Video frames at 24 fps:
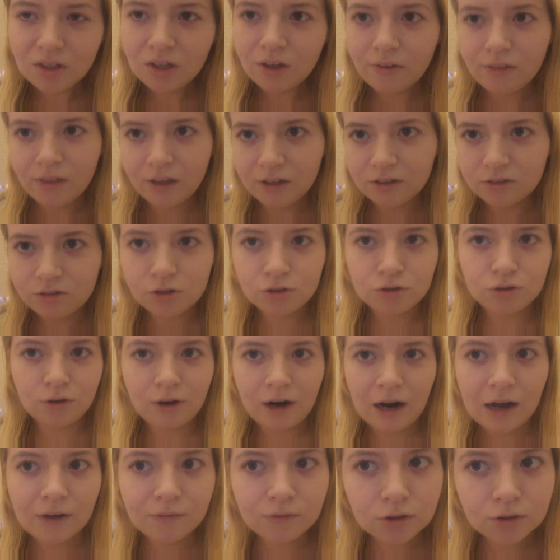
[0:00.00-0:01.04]
think to
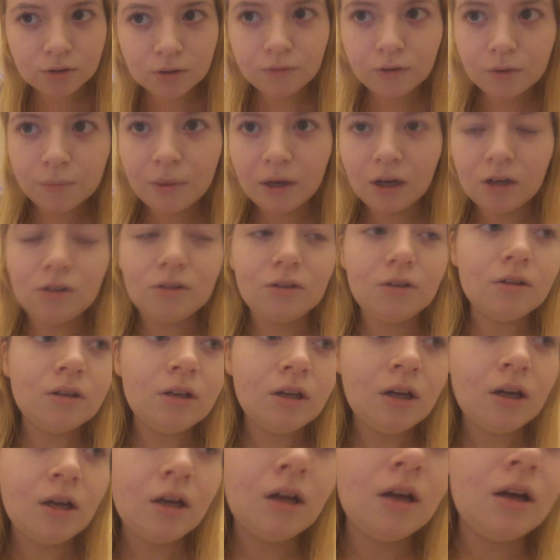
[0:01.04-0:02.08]
travel with a bottle
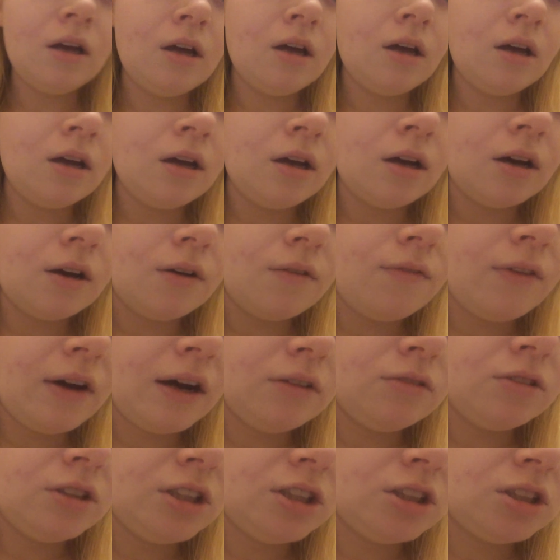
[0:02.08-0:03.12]
of
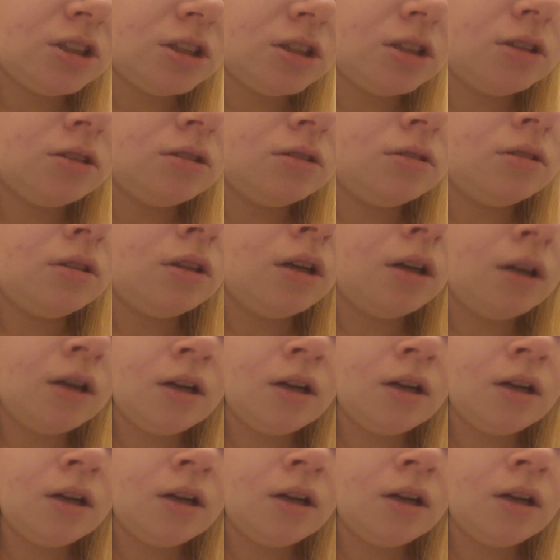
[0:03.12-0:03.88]
foundation,